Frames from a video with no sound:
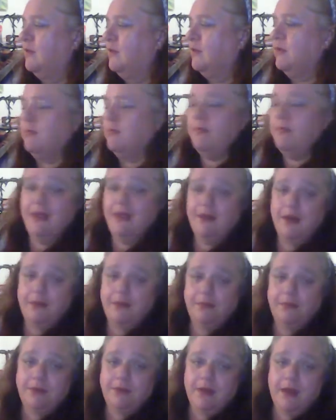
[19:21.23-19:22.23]
will make
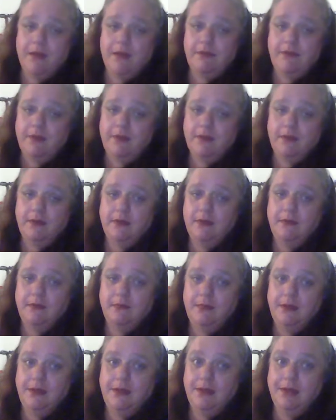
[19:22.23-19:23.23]
up stuff and
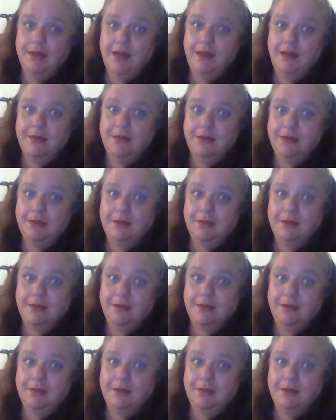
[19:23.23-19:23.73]
it be like